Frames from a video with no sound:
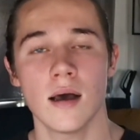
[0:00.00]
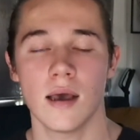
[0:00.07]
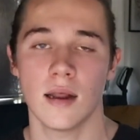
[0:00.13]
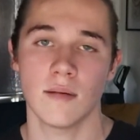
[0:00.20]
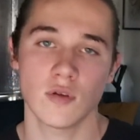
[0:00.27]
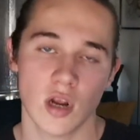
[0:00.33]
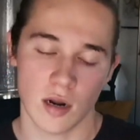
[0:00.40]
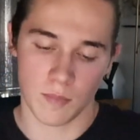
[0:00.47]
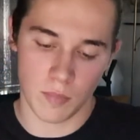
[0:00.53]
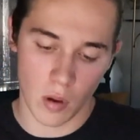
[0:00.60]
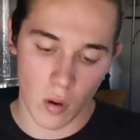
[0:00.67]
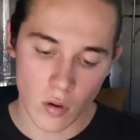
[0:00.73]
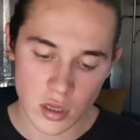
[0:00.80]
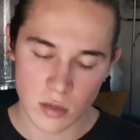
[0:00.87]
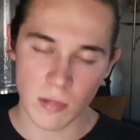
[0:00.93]
And I'm trying to
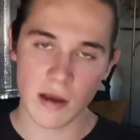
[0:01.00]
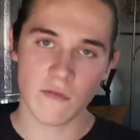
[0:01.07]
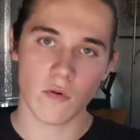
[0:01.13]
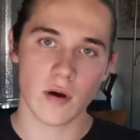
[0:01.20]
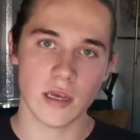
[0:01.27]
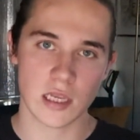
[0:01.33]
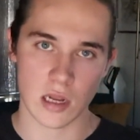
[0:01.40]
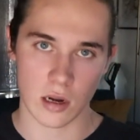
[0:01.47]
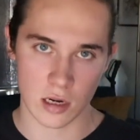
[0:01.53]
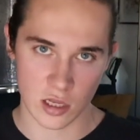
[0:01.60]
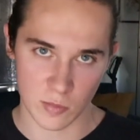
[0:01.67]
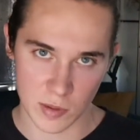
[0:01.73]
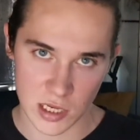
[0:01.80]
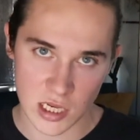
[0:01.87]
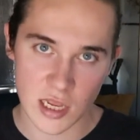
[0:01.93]
pulse my voice on a
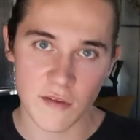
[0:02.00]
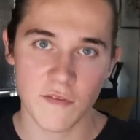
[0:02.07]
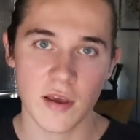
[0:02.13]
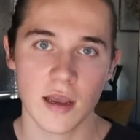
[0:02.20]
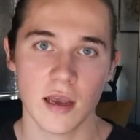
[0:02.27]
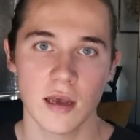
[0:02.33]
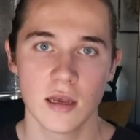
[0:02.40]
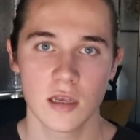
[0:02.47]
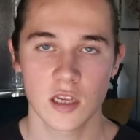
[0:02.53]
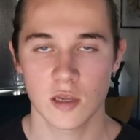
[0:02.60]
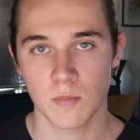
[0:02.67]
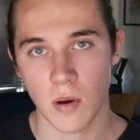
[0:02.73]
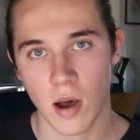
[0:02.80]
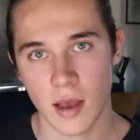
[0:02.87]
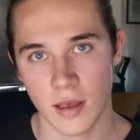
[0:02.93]
specific
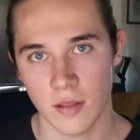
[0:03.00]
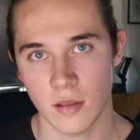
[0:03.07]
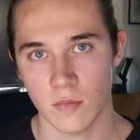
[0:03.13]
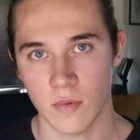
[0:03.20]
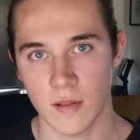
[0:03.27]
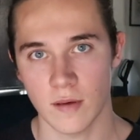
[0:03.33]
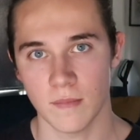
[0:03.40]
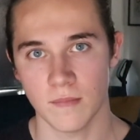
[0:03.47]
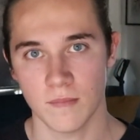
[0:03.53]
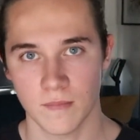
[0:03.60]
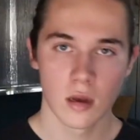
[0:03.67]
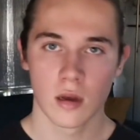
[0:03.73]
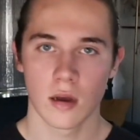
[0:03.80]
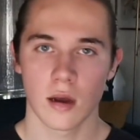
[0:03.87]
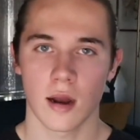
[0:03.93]
spot in the rhythm.
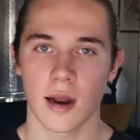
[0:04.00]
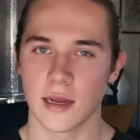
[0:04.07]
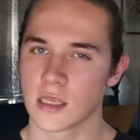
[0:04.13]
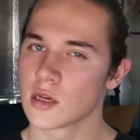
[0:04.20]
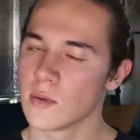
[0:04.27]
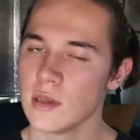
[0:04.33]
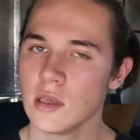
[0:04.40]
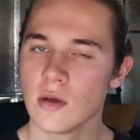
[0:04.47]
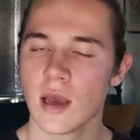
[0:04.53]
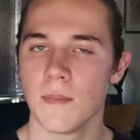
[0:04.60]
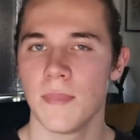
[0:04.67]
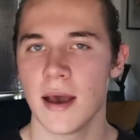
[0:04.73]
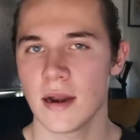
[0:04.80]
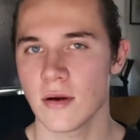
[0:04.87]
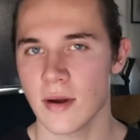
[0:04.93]
All right, so when you
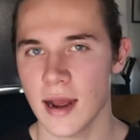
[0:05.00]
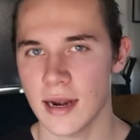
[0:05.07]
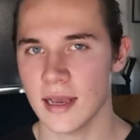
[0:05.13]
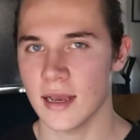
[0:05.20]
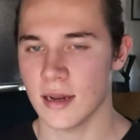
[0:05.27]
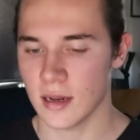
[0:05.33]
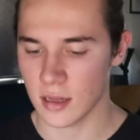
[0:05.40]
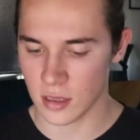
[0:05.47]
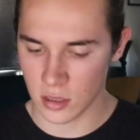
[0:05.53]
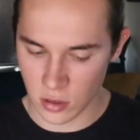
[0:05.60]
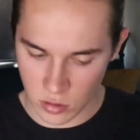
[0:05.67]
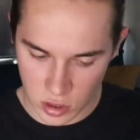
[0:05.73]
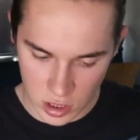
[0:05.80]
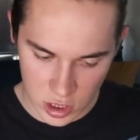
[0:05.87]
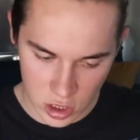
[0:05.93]
get better at it,
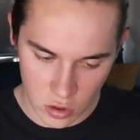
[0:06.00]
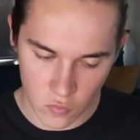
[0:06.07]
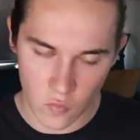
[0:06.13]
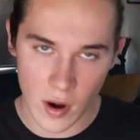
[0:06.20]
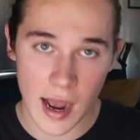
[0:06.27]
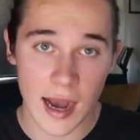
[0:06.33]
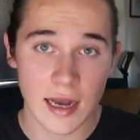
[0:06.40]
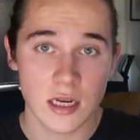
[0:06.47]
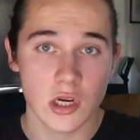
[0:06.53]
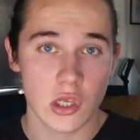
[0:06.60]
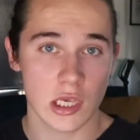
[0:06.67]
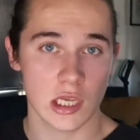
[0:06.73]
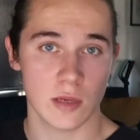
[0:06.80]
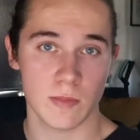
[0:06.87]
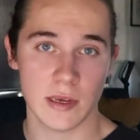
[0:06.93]
you just
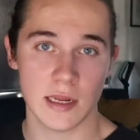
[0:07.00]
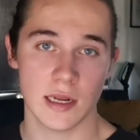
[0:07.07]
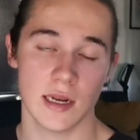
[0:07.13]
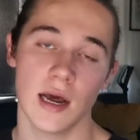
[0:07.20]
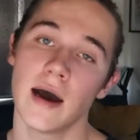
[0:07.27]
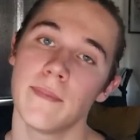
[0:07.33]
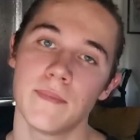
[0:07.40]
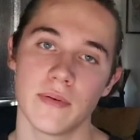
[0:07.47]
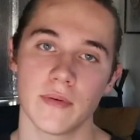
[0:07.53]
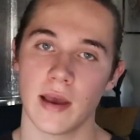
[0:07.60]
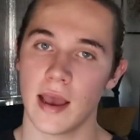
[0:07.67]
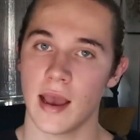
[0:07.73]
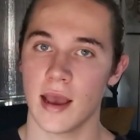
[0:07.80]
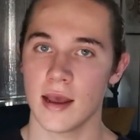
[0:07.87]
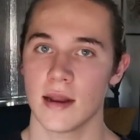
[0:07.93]
gradually speed it up,
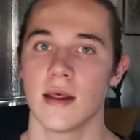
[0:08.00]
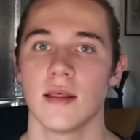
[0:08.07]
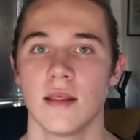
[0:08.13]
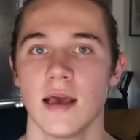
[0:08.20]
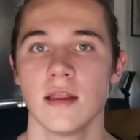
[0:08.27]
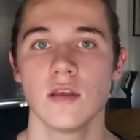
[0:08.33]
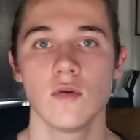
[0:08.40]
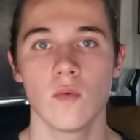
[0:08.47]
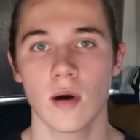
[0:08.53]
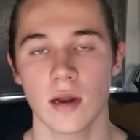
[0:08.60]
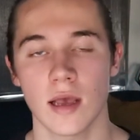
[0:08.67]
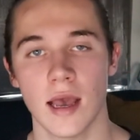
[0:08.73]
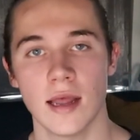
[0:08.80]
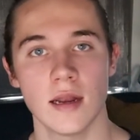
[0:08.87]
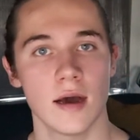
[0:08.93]
and then you want
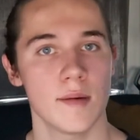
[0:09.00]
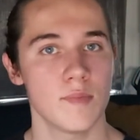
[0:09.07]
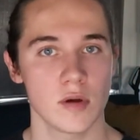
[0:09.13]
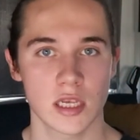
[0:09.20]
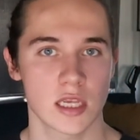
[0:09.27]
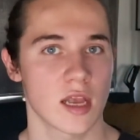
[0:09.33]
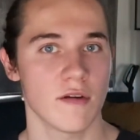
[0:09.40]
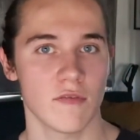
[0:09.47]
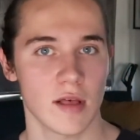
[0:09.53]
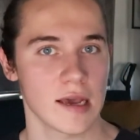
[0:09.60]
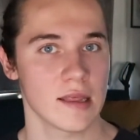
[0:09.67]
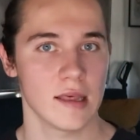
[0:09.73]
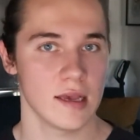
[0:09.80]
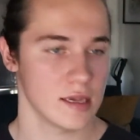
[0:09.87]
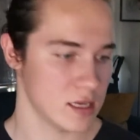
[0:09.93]
to end up with stuff
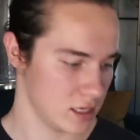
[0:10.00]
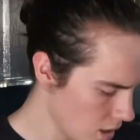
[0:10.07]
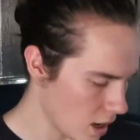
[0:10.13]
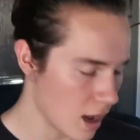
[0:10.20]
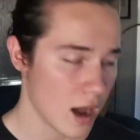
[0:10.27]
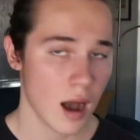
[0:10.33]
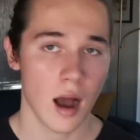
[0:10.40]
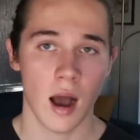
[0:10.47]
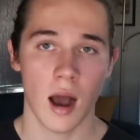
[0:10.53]
like this. Ah.